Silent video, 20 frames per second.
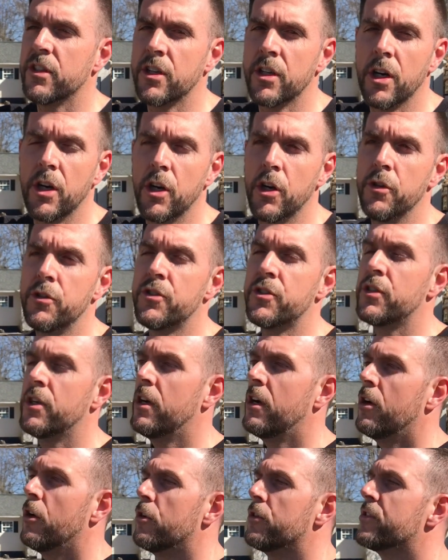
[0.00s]
coach
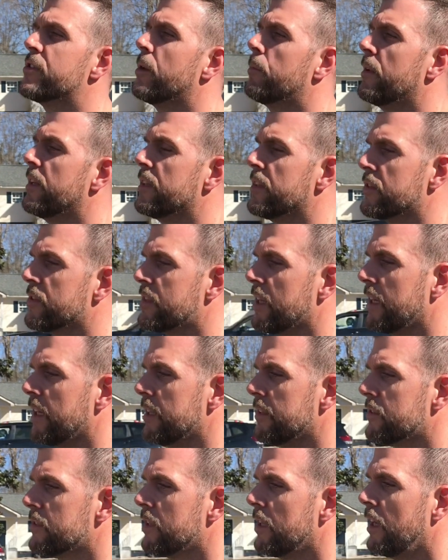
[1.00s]
or somebody in the
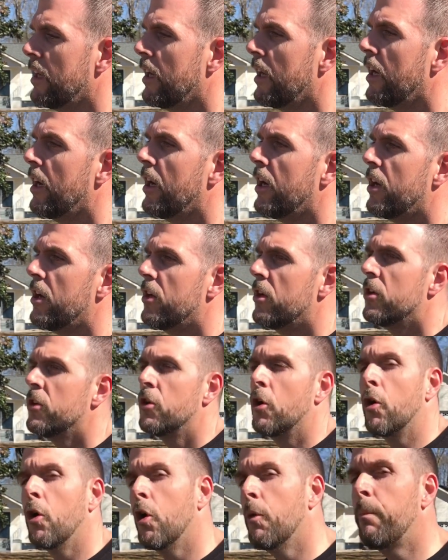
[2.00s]
stands,
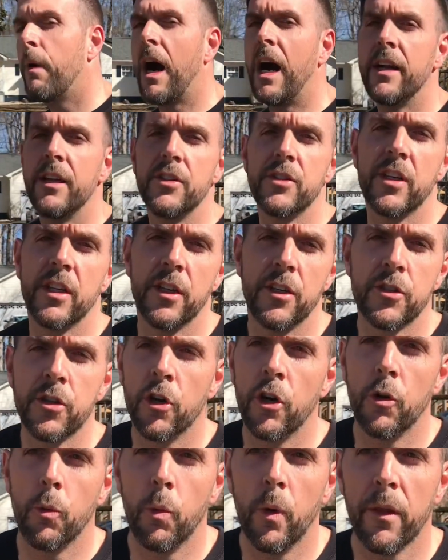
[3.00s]
your whole body's going to
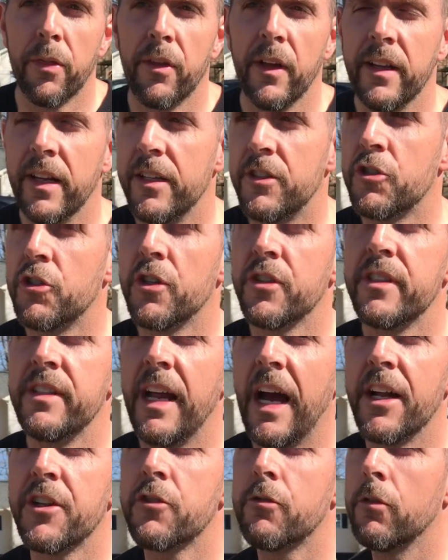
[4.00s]
turn with it. It's just
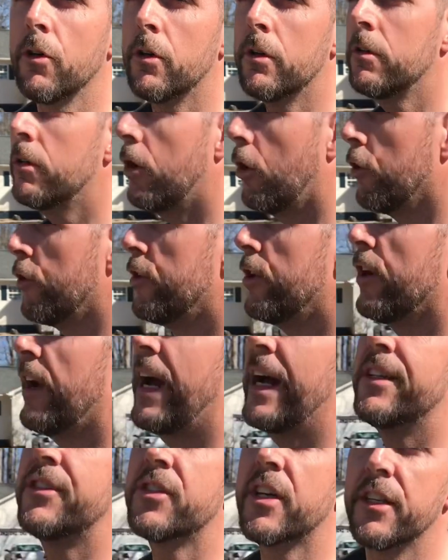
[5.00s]
natural, or your
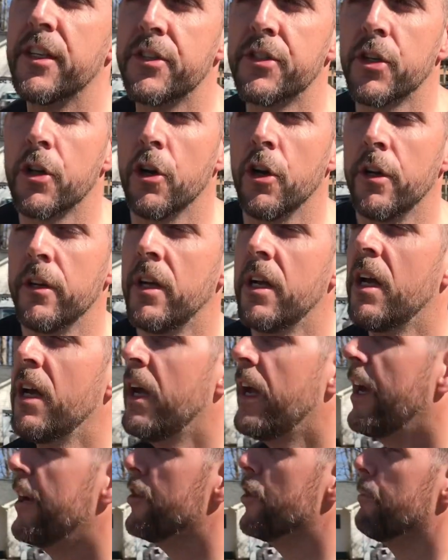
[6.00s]
head's going to turn
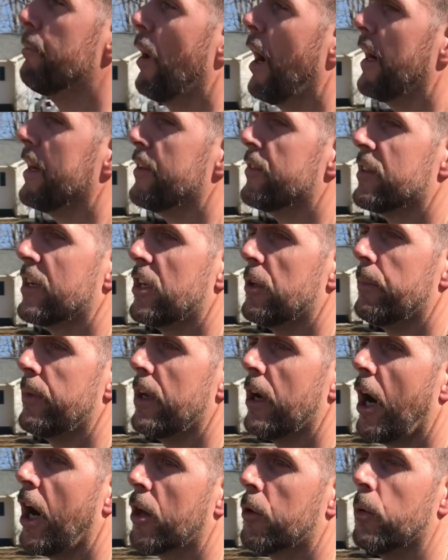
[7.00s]
and your body's going to be
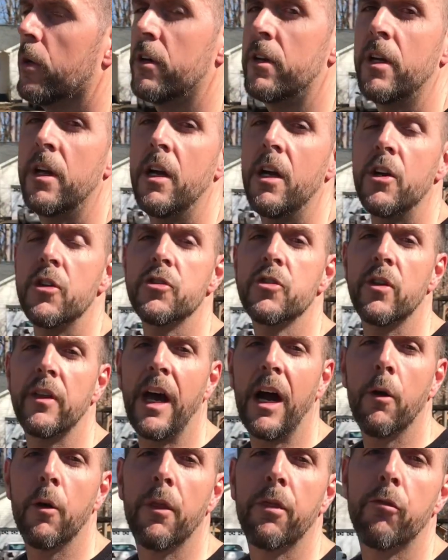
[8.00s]
awkward. So
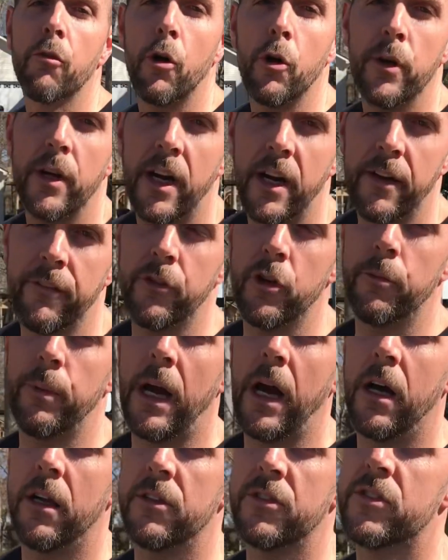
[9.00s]
that would throw you out of your
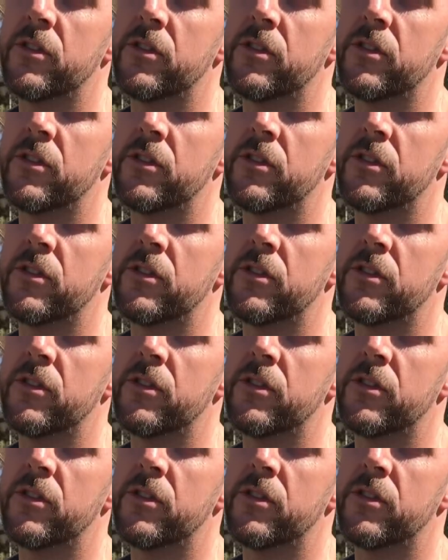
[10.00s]
balance.